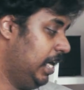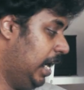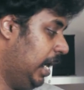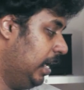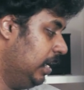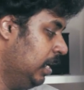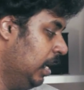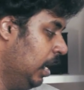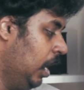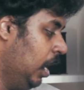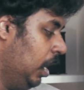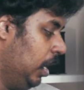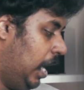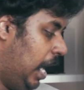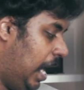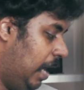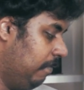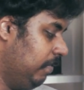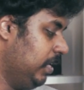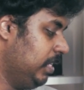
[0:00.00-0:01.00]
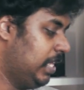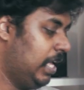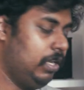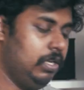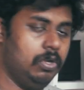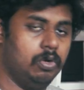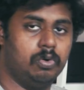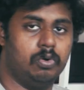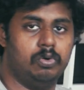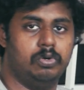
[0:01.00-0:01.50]
and having that
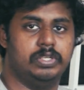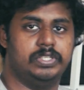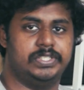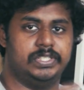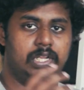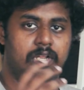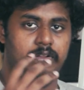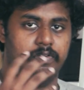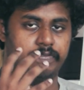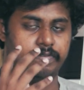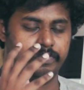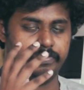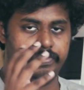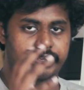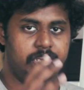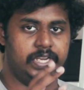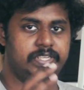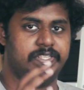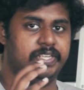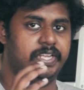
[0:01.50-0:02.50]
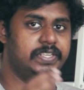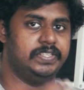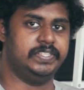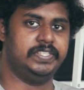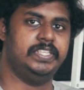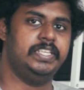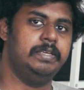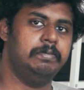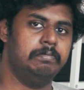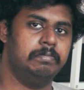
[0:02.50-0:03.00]
logo itself creates a
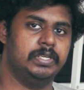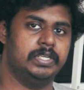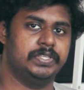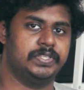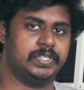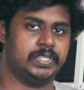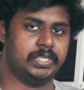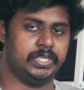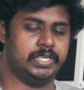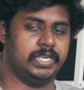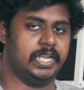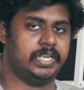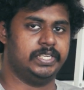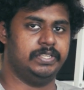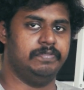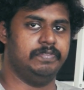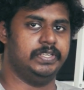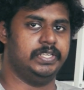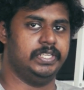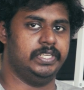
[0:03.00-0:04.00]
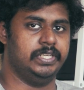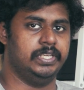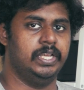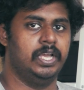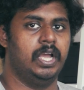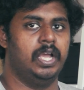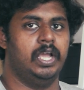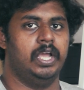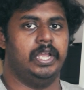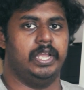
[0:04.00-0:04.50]
seamless connectivity
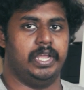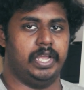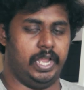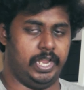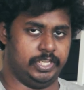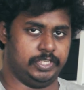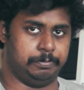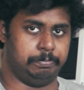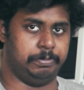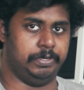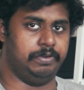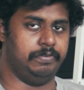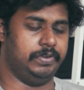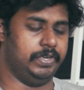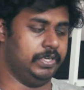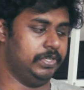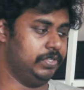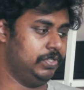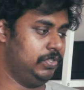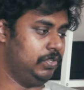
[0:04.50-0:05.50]
experience.